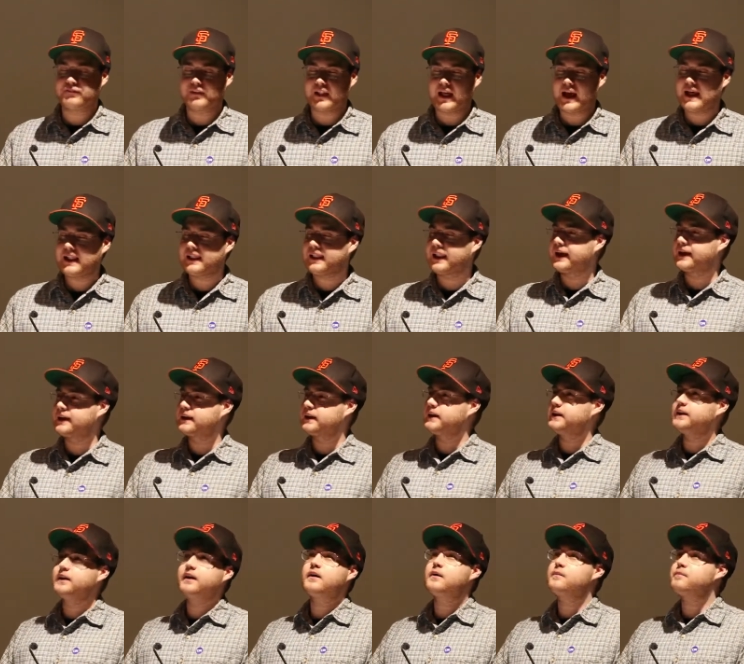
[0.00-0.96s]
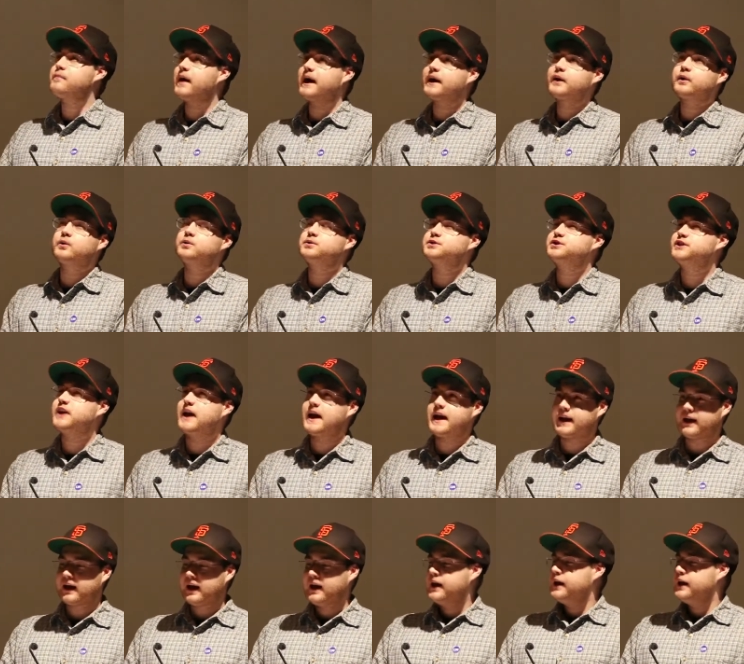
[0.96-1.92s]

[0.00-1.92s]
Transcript: flat, like a young Michael Jack.